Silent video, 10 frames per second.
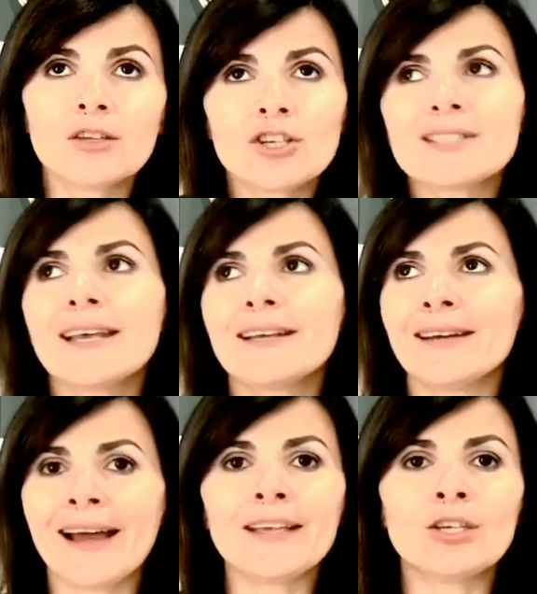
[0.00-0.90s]
Just like
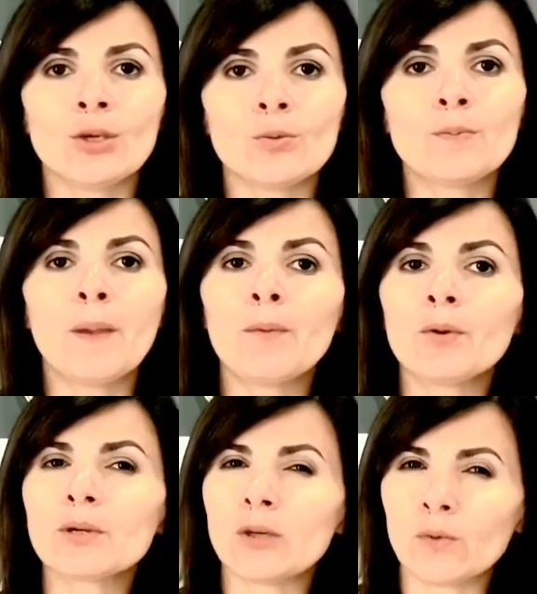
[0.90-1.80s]
an IQ,
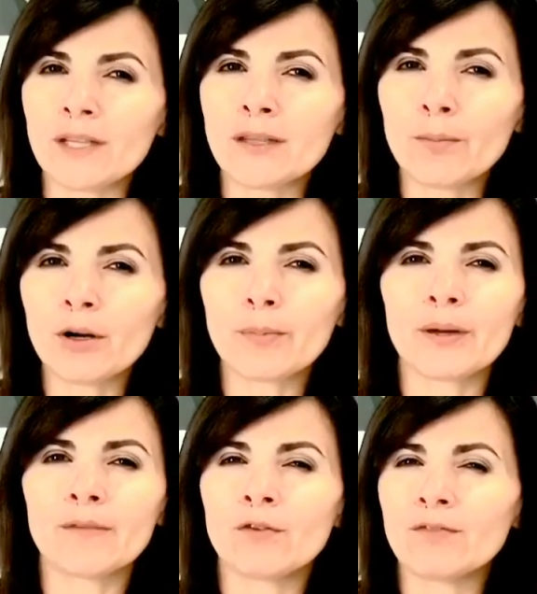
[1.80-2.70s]
people can read the book,
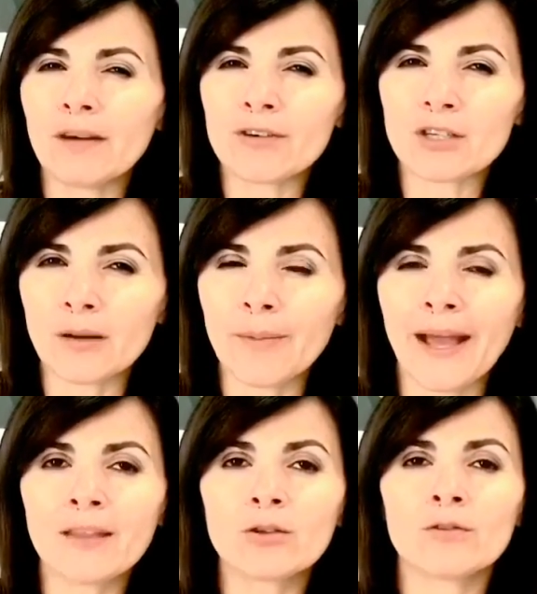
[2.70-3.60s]
but if you've never done
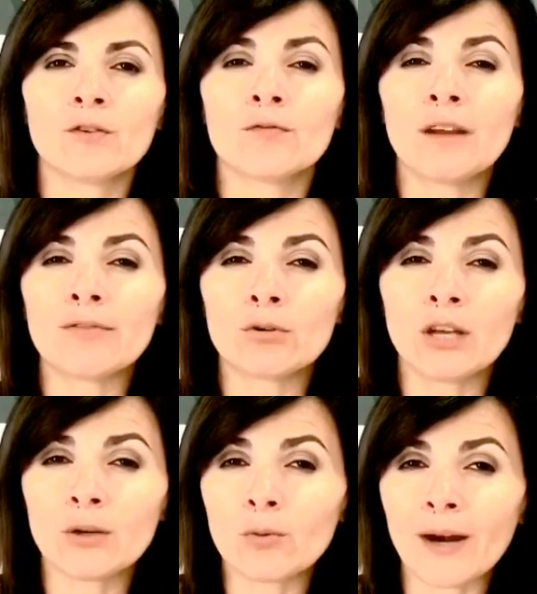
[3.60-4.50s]
math or if you've never
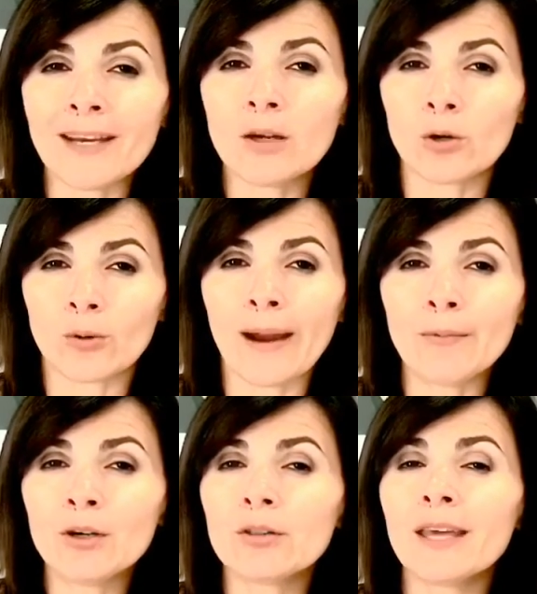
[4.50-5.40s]
done writing or
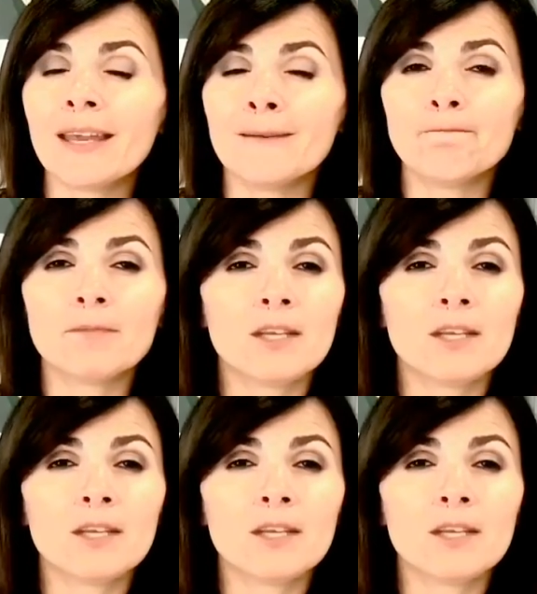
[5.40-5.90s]
grammar, then